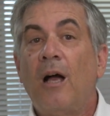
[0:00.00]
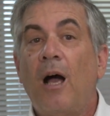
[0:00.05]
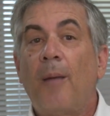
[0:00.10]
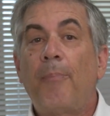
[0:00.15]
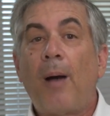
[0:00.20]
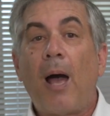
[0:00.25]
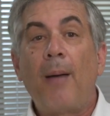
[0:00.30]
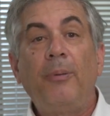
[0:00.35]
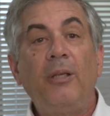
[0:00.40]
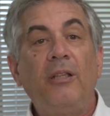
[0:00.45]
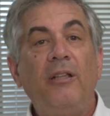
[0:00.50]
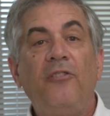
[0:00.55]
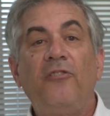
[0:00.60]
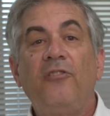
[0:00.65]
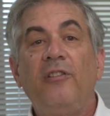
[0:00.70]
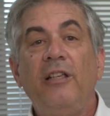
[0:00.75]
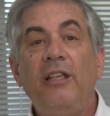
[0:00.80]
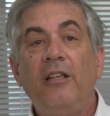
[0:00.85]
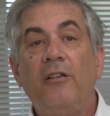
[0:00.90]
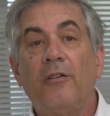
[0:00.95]
A
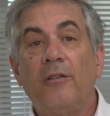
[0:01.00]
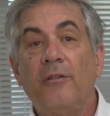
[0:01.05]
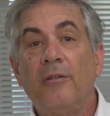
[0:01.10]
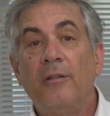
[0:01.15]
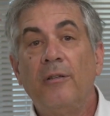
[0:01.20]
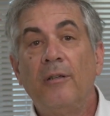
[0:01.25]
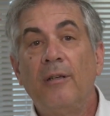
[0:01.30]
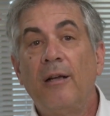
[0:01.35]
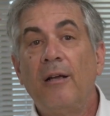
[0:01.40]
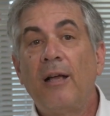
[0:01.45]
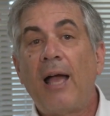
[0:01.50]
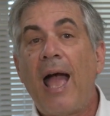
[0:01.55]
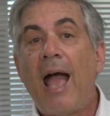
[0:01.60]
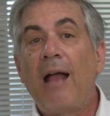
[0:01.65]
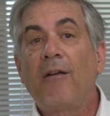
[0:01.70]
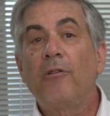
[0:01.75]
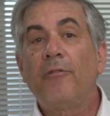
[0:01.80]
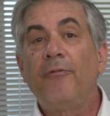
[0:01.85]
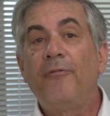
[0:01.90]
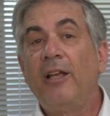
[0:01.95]
populist leader
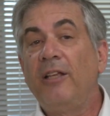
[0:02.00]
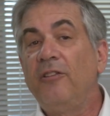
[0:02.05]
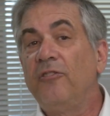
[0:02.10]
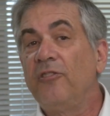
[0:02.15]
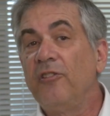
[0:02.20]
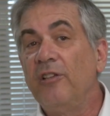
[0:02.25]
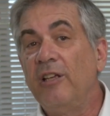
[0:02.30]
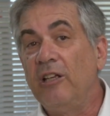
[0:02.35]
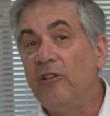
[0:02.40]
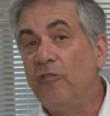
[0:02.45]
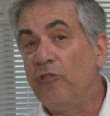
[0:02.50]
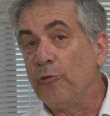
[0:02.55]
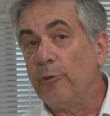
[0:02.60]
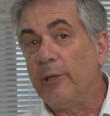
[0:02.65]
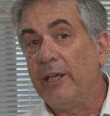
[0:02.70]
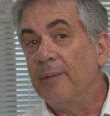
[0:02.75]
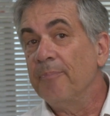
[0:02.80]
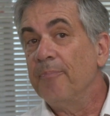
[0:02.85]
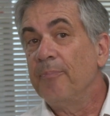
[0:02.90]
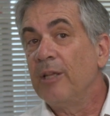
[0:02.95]
aggravates an
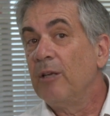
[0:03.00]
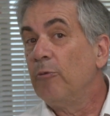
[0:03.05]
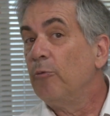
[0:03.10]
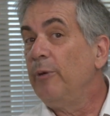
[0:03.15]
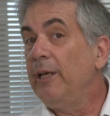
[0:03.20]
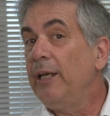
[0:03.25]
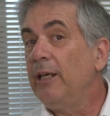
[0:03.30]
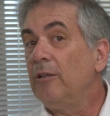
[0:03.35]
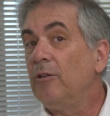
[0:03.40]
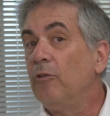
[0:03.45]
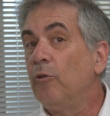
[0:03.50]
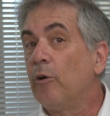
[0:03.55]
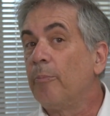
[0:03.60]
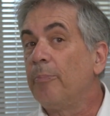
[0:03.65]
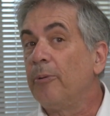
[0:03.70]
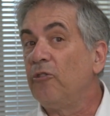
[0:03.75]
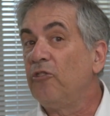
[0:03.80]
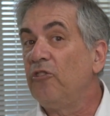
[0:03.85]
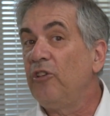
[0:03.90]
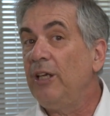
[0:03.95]
injury, real or
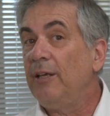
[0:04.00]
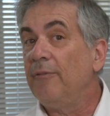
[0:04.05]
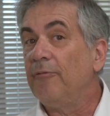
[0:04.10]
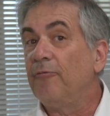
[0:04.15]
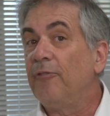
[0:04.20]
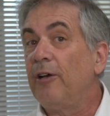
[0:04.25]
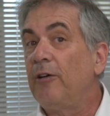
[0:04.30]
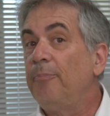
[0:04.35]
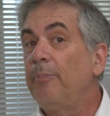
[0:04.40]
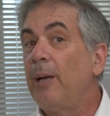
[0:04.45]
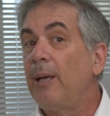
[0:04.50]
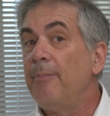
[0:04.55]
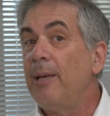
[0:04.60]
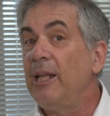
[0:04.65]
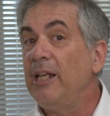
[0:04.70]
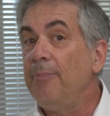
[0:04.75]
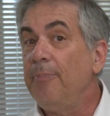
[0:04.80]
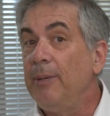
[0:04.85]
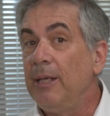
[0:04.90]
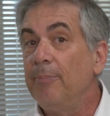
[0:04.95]
perceived, felt by
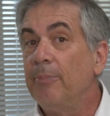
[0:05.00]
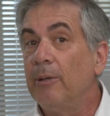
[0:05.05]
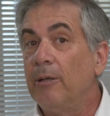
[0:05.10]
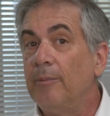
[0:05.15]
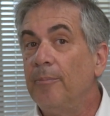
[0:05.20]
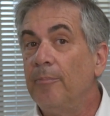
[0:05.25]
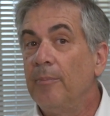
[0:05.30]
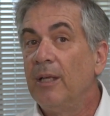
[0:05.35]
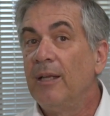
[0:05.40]
many people,